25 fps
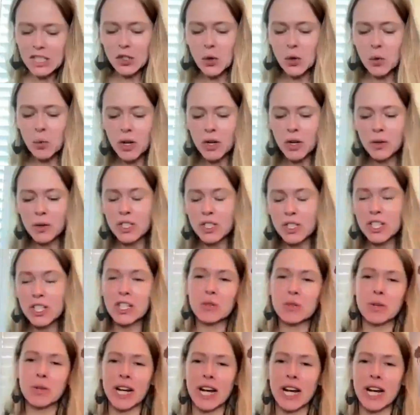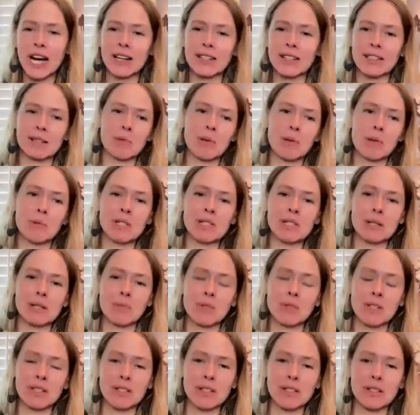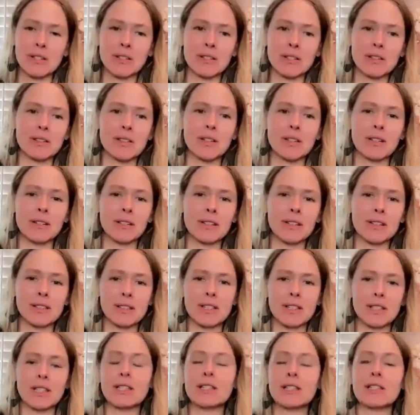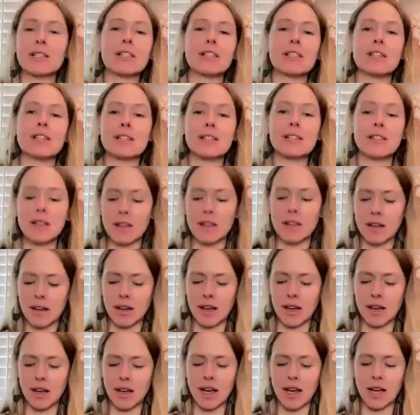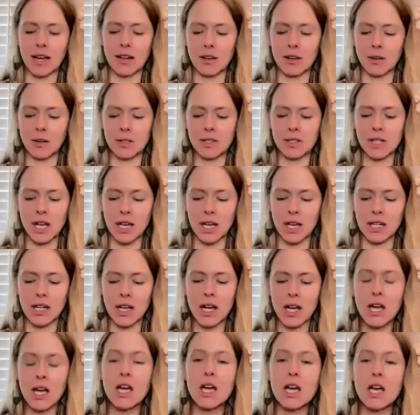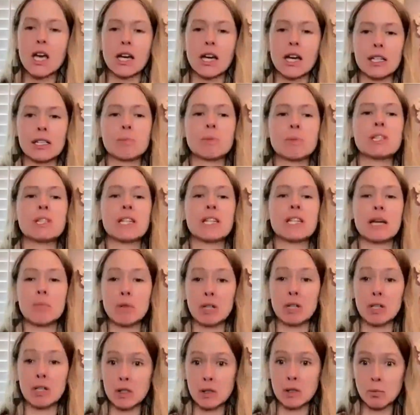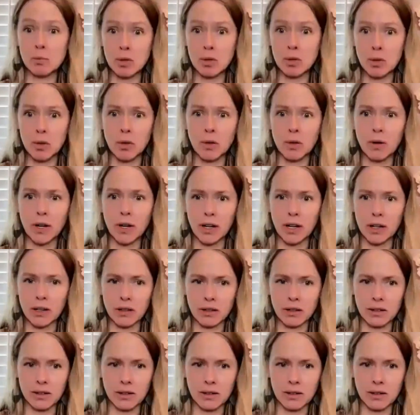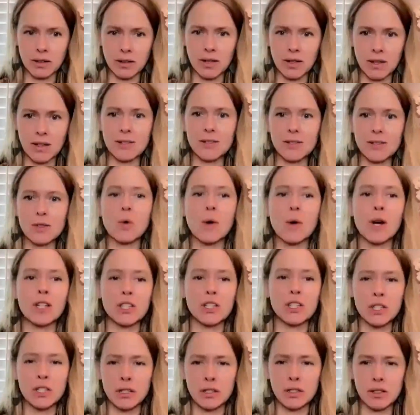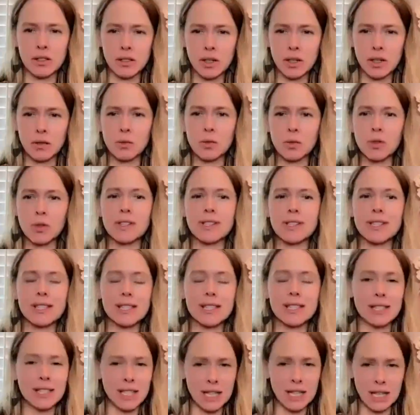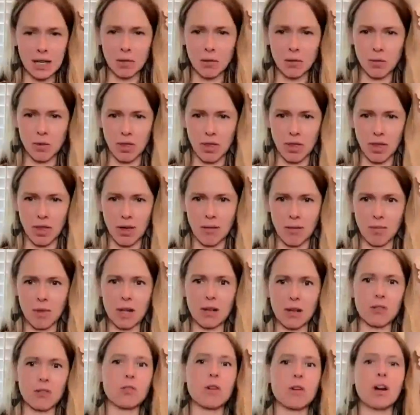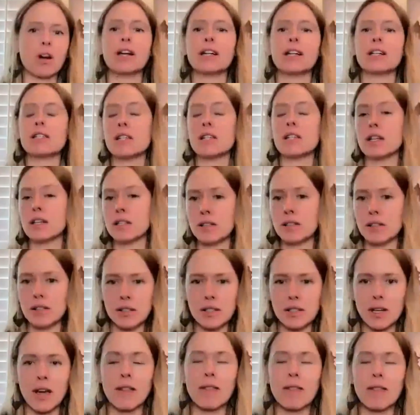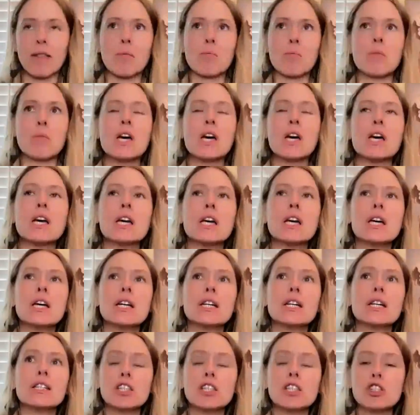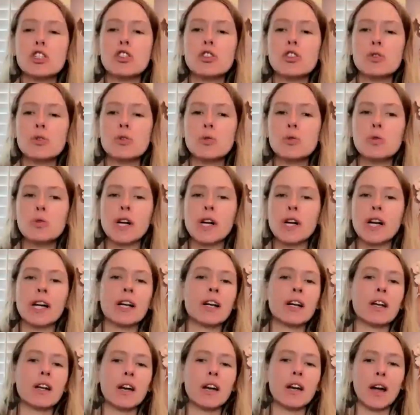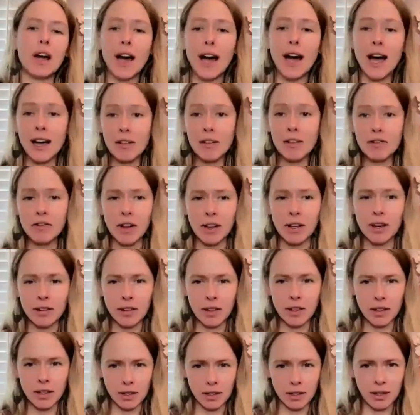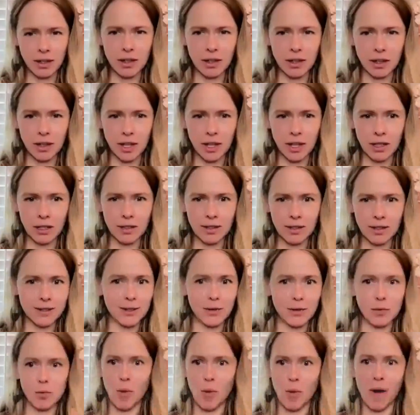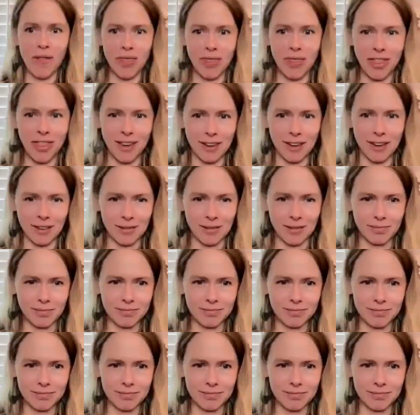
So one question I want to ask maybe some listeners that are listening to this, and you said, I spent time exploring these questions and really sitting with them and trying to understand them. And I find that healing isn't one thing.